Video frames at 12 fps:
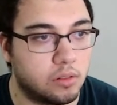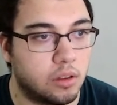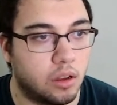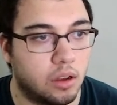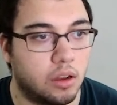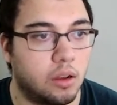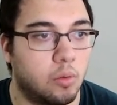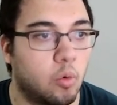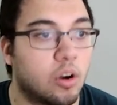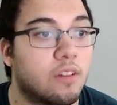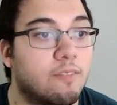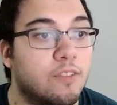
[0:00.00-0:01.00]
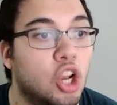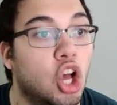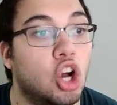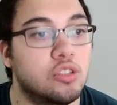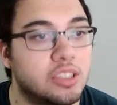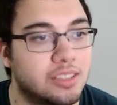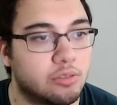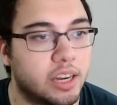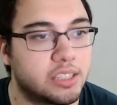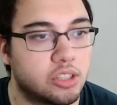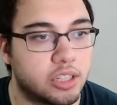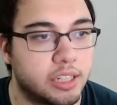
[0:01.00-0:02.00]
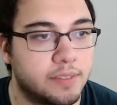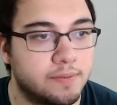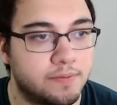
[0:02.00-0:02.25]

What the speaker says: workflows directory,